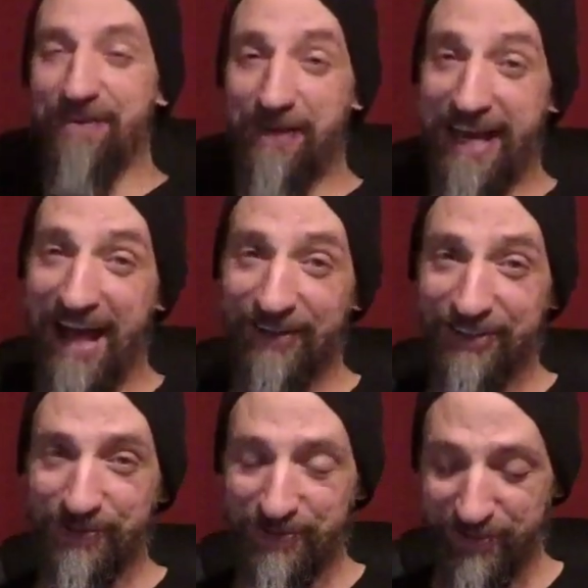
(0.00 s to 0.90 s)
it on my calendar
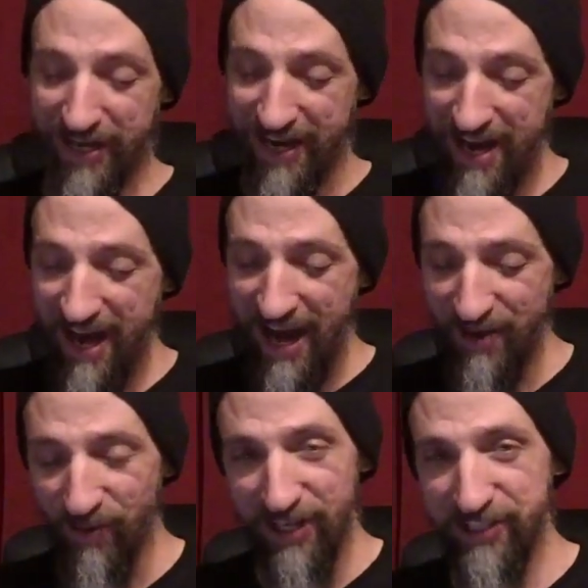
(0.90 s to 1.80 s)
so I wouldn't forget. I
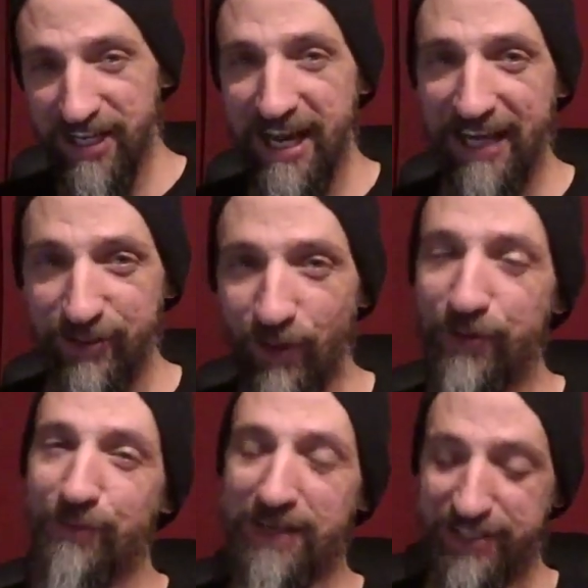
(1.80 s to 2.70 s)
watched
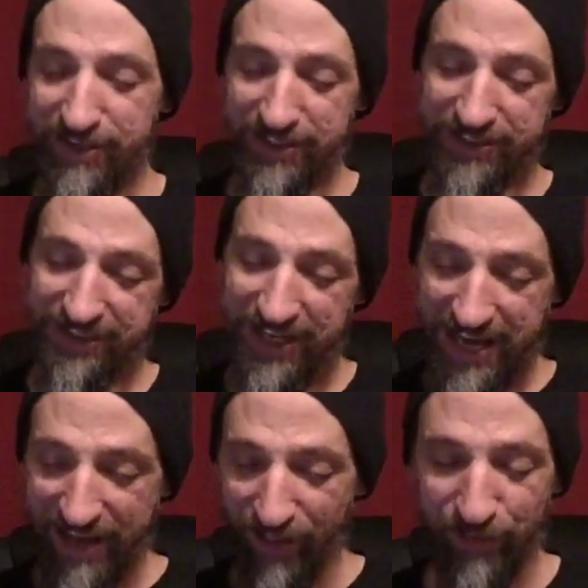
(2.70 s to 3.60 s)
Antonio Banderas
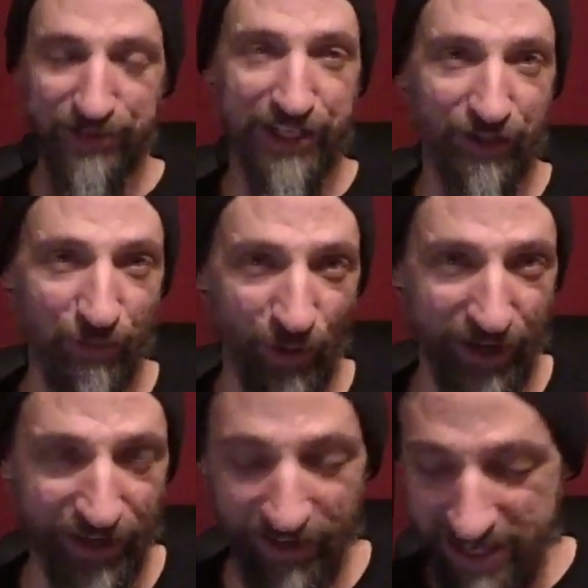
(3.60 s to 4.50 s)
and the 13th
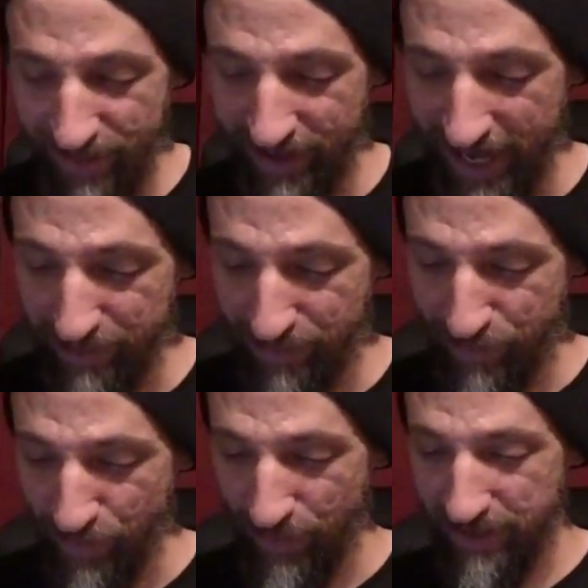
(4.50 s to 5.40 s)
Warrior the night
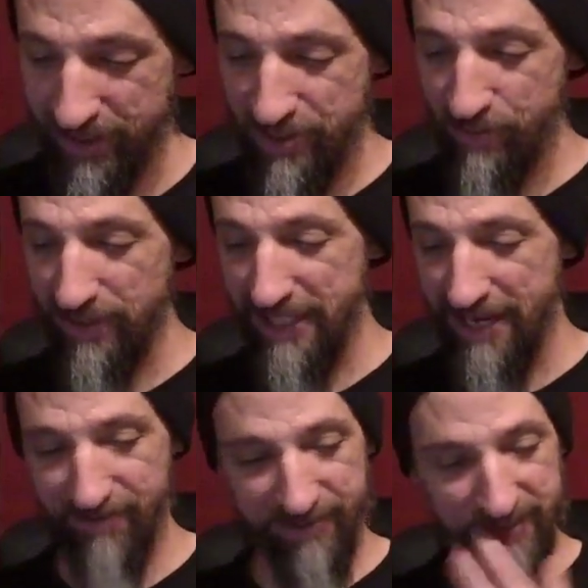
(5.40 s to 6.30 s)
before we
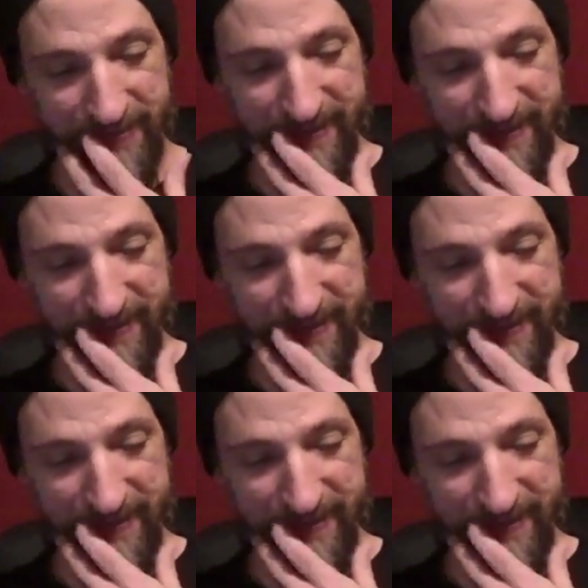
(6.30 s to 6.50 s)
left.